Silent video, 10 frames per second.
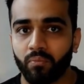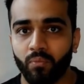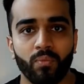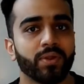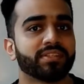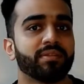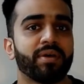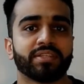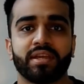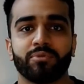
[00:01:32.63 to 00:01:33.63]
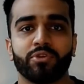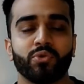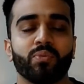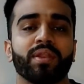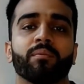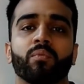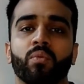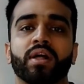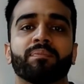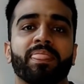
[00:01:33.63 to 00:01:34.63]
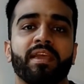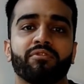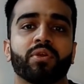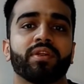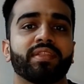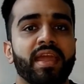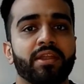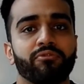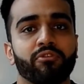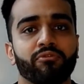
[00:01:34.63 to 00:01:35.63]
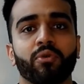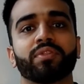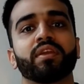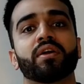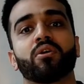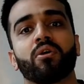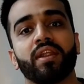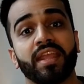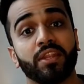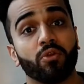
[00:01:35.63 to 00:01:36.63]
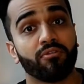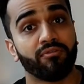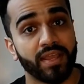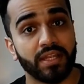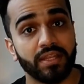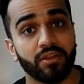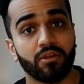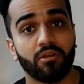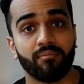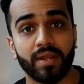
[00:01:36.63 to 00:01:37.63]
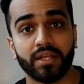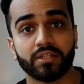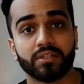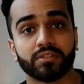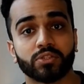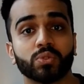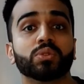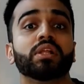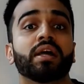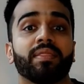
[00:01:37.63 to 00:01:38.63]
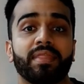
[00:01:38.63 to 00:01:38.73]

What's the best time to do one? Well, if you're at the end of your 4th year or in your final year of medical school,